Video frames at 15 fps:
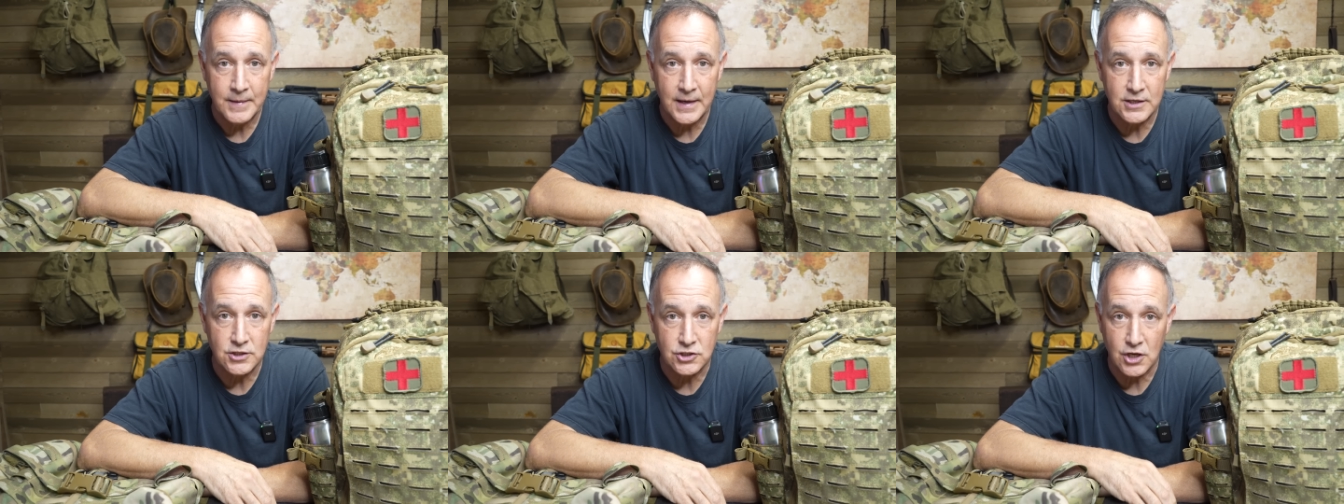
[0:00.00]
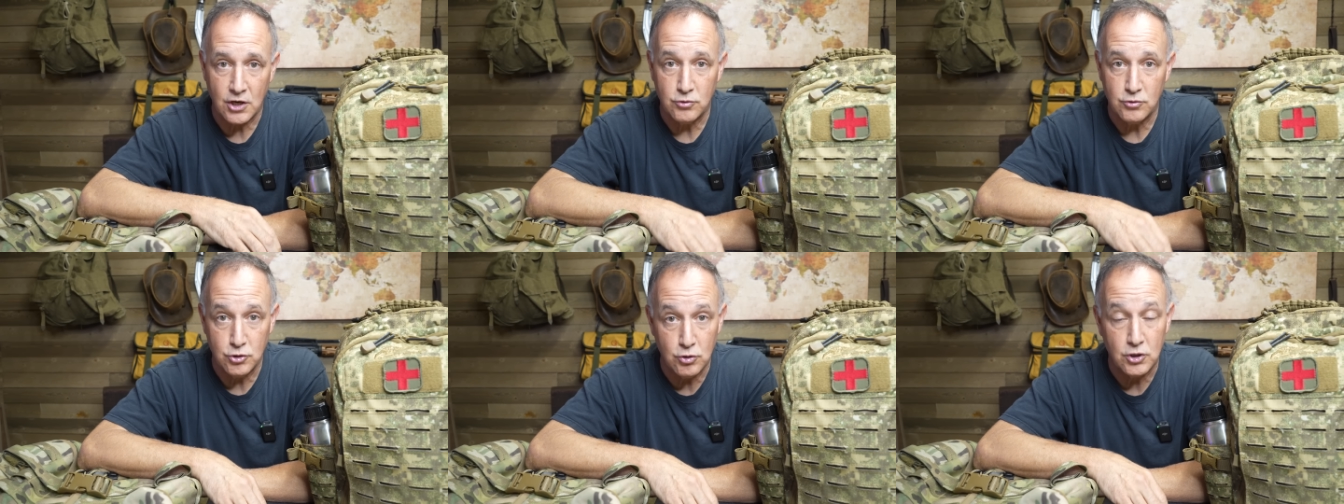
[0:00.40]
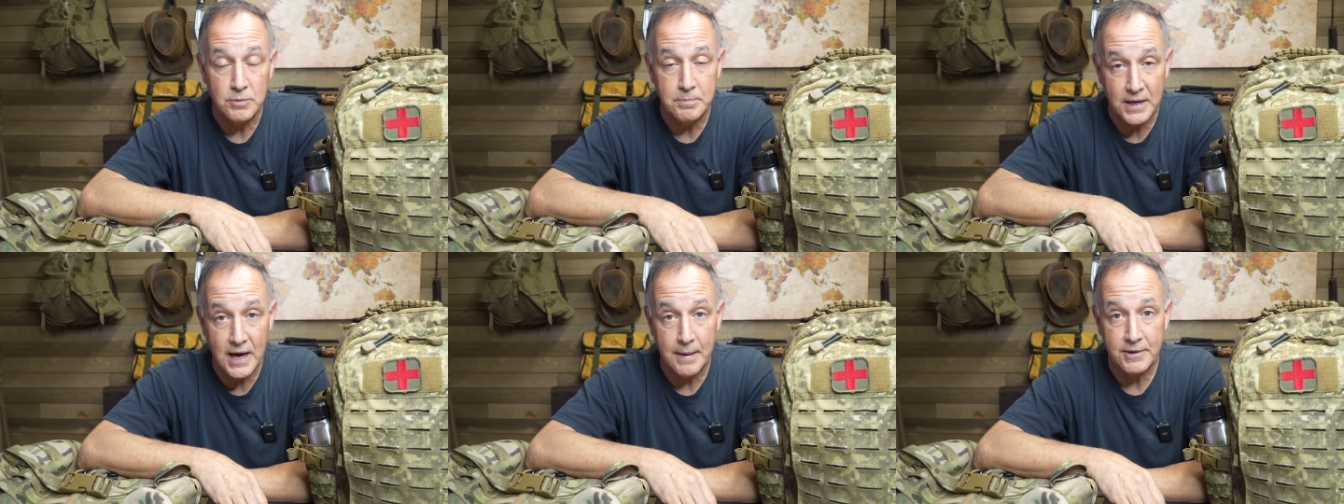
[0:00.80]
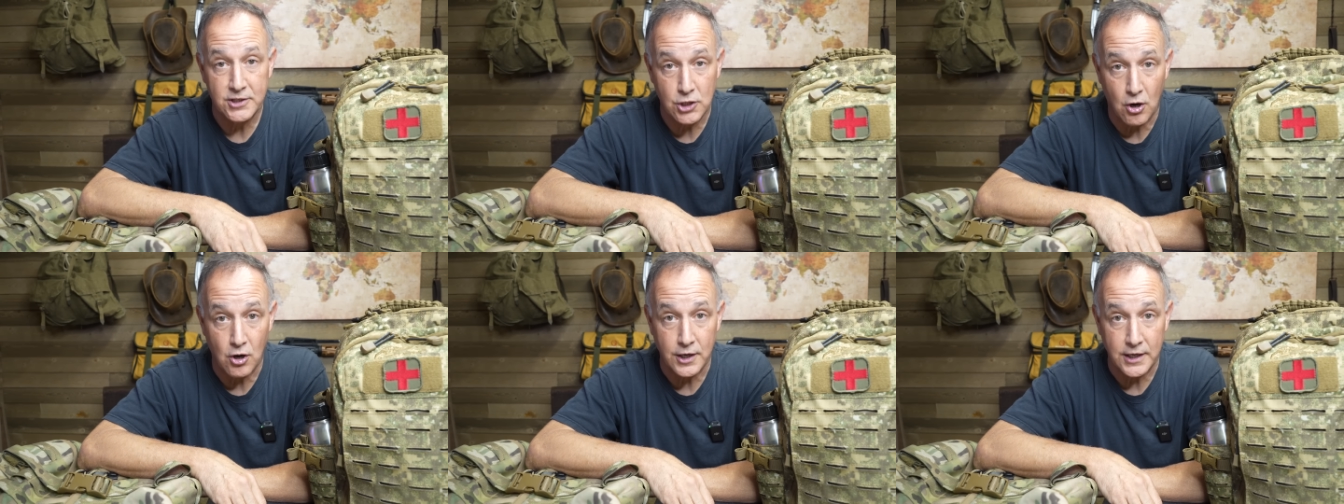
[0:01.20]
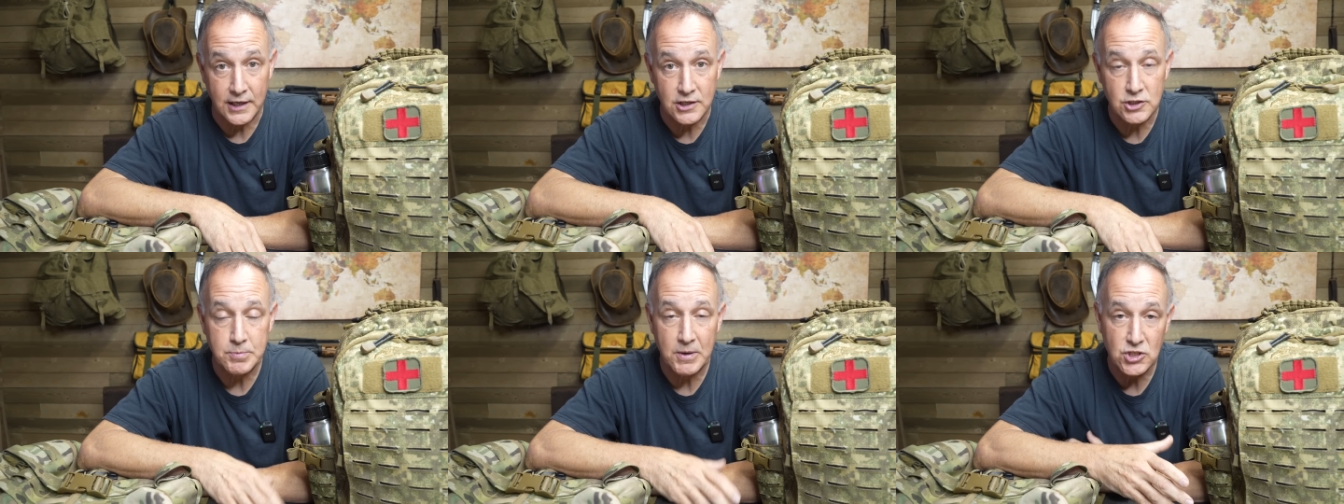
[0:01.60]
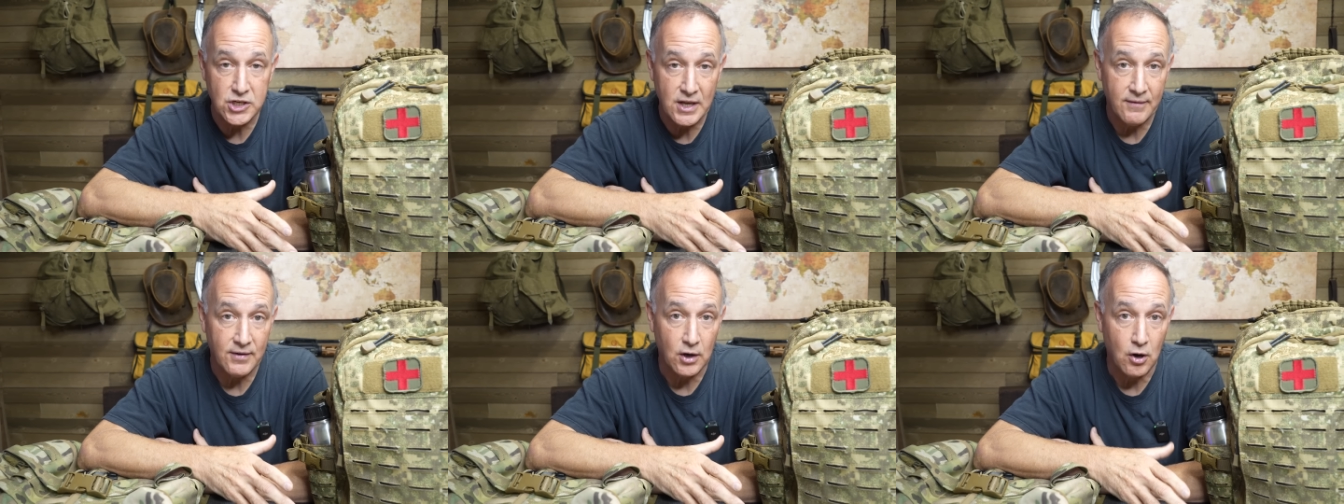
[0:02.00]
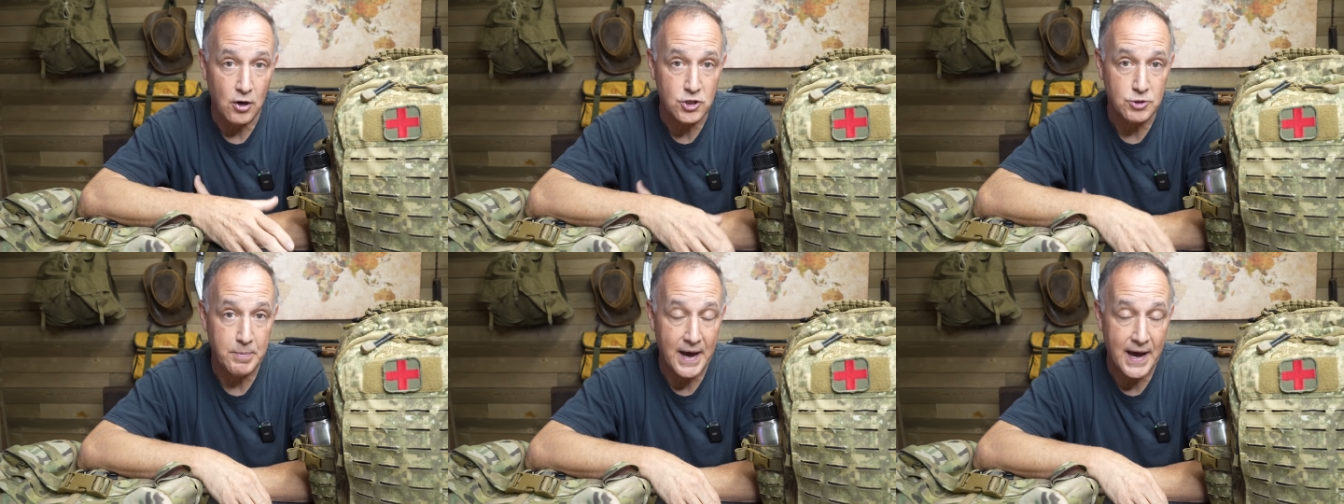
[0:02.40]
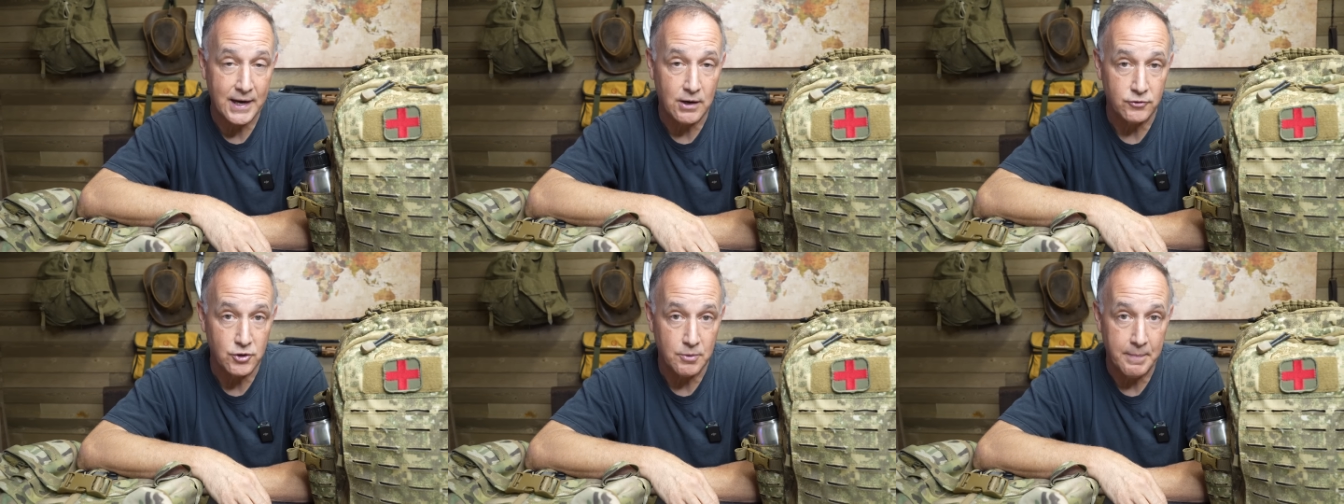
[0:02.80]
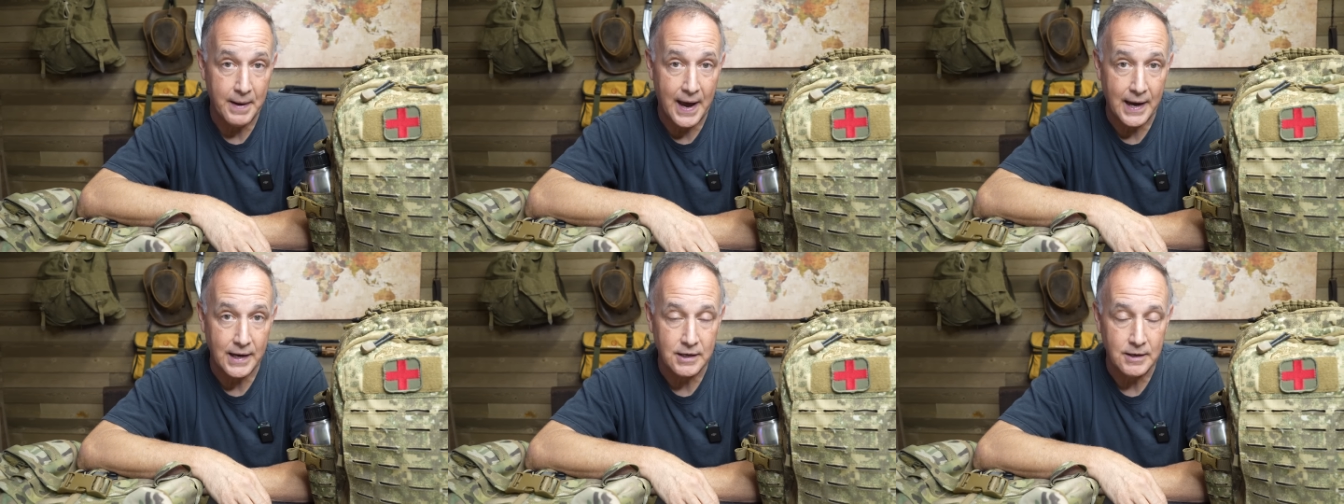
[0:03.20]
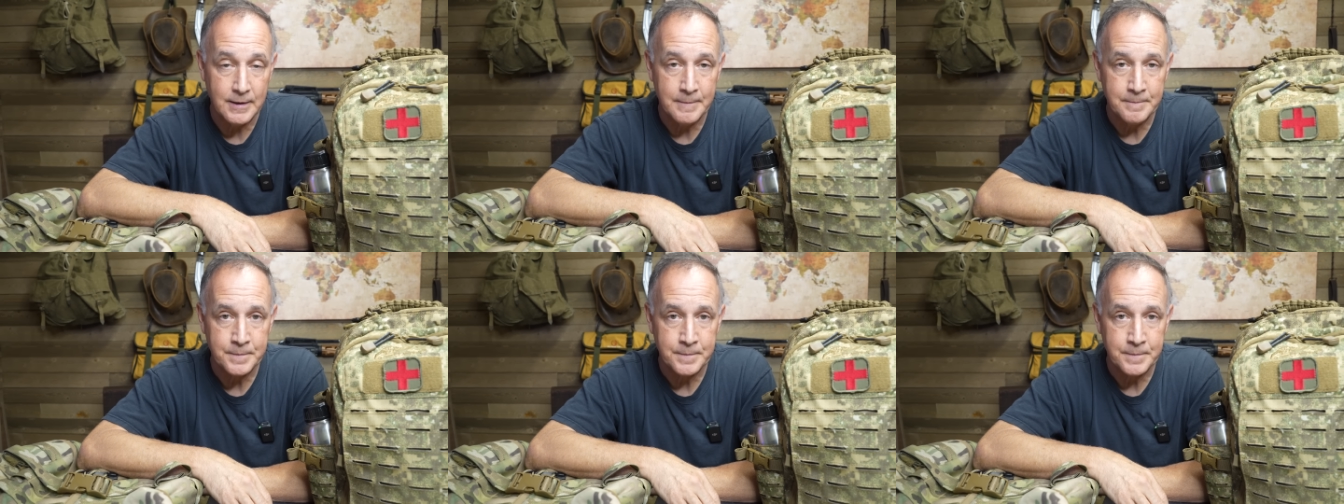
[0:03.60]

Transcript: And so you could become a target, especially if you have a large pack on your back.